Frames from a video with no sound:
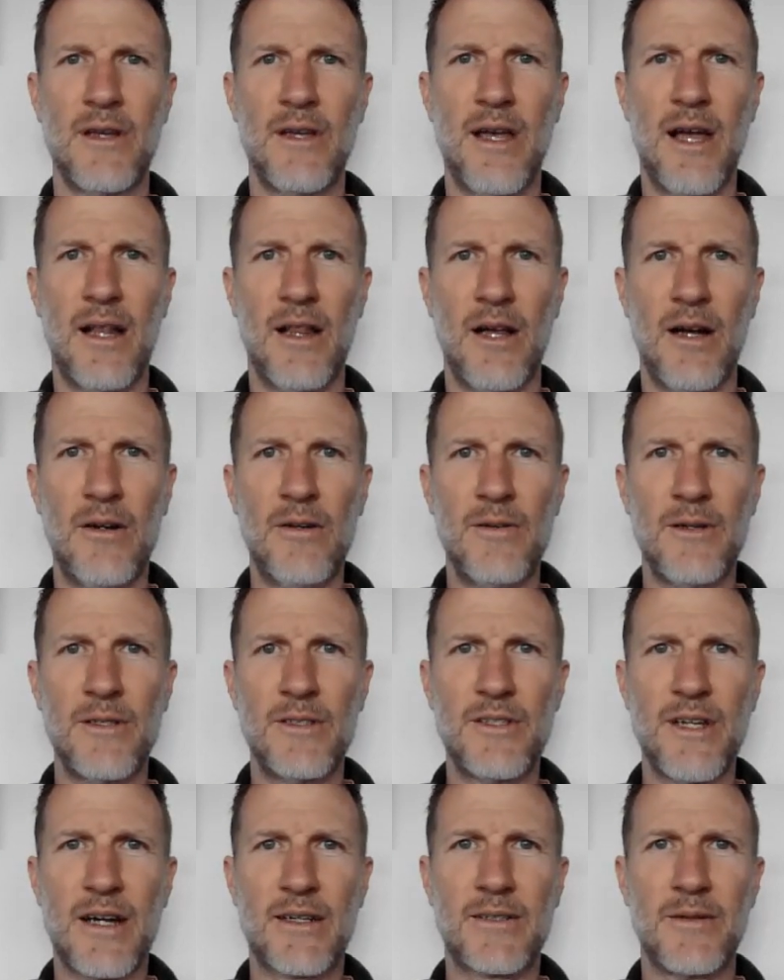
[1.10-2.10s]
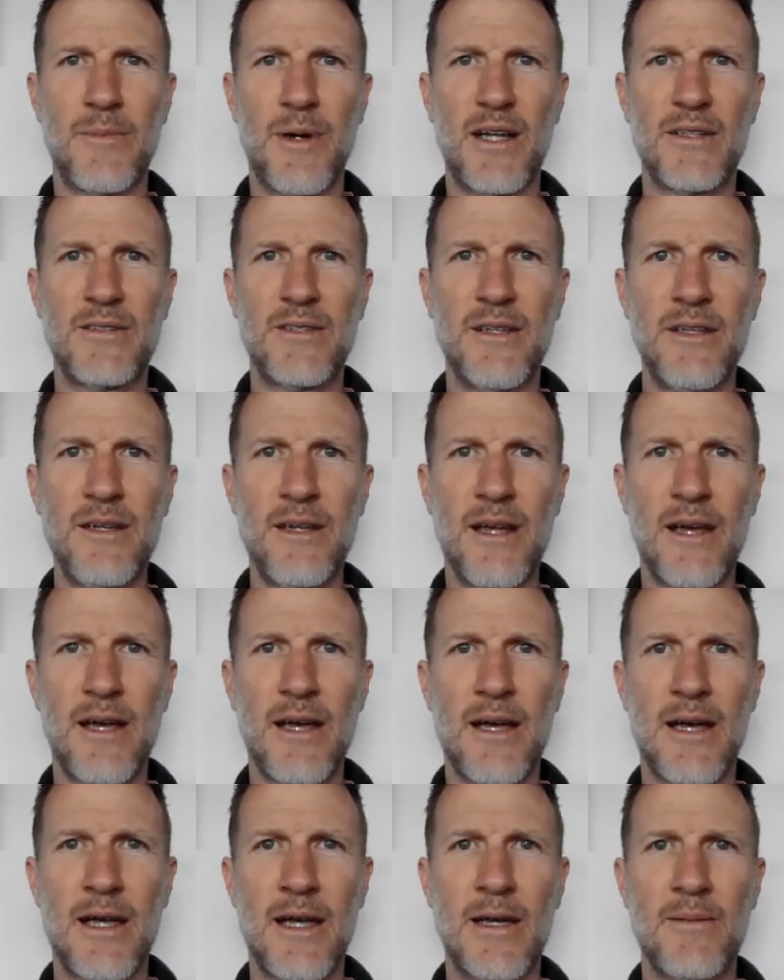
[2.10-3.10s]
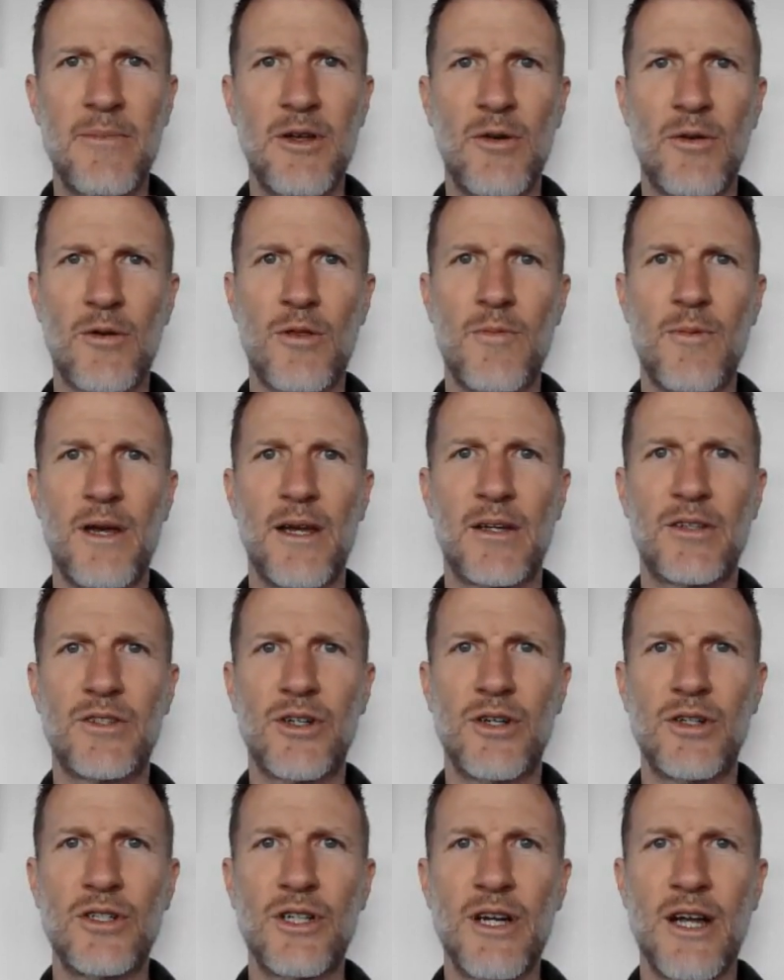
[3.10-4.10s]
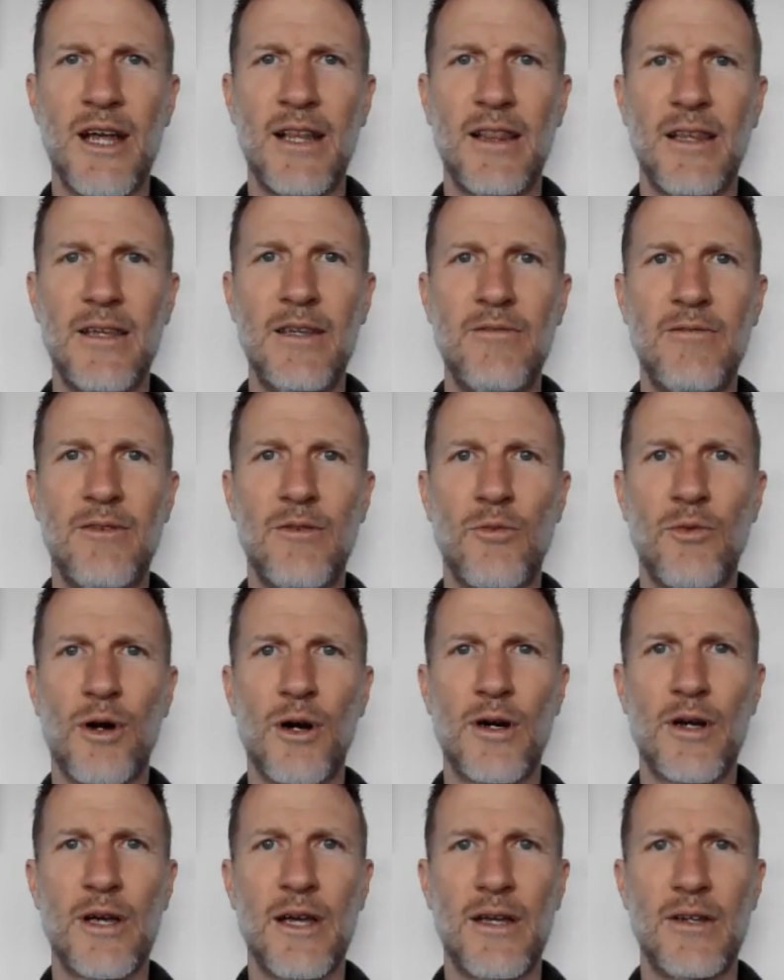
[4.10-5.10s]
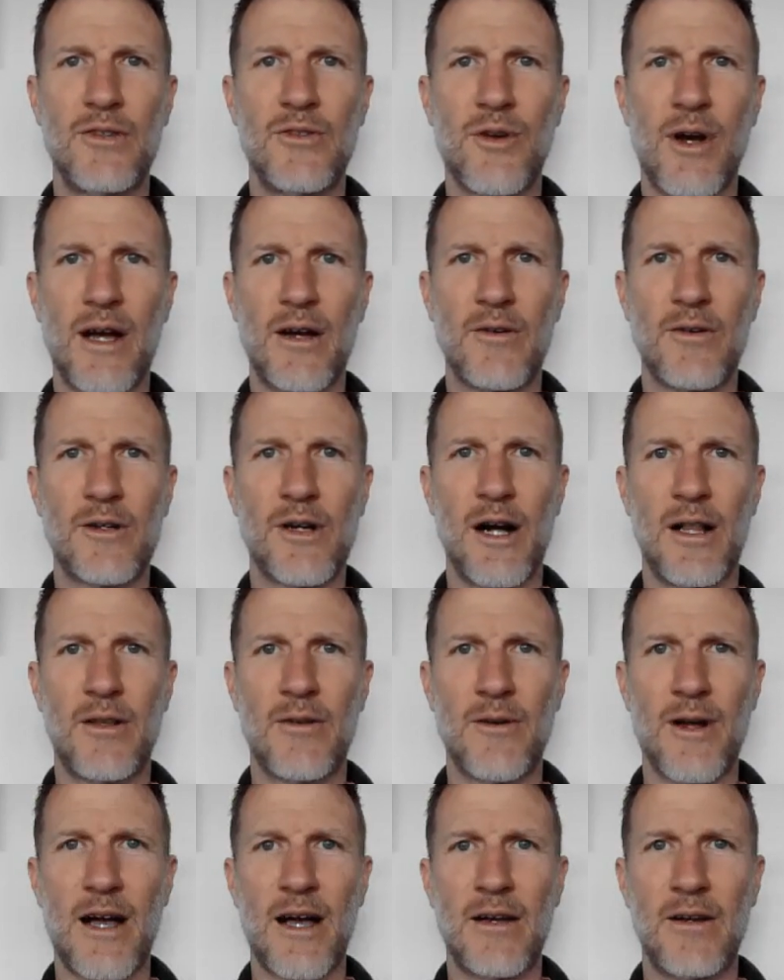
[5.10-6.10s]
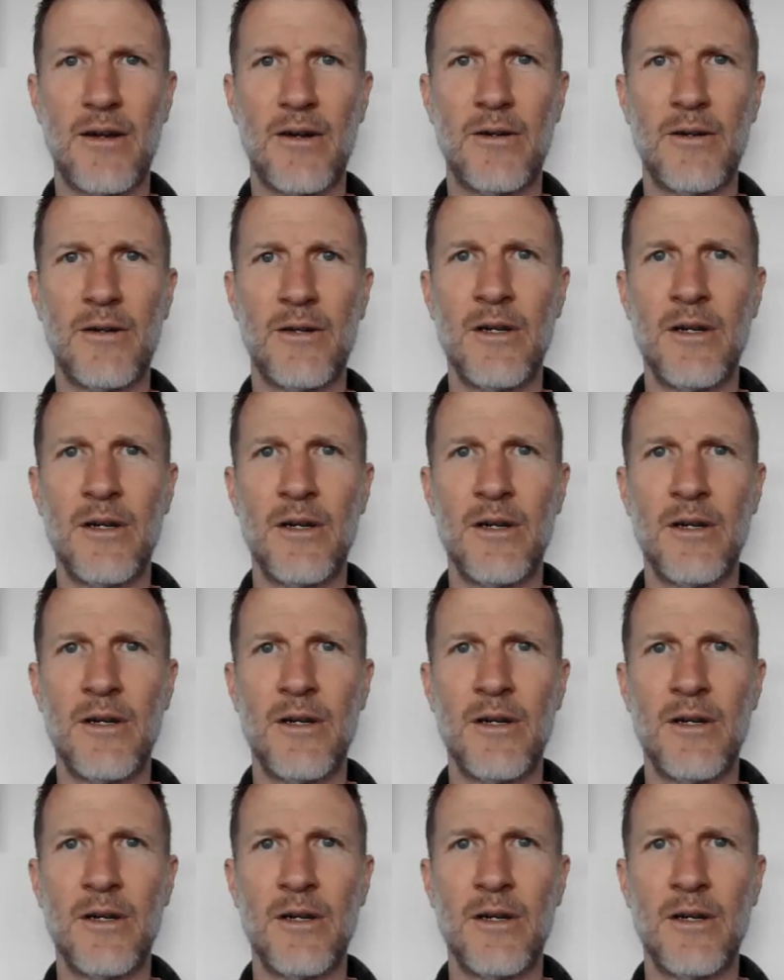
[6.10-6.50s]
Hello, it's Dr. Butzen. I'm an orthopedic surgeon. I live and work in Durango, Colorado.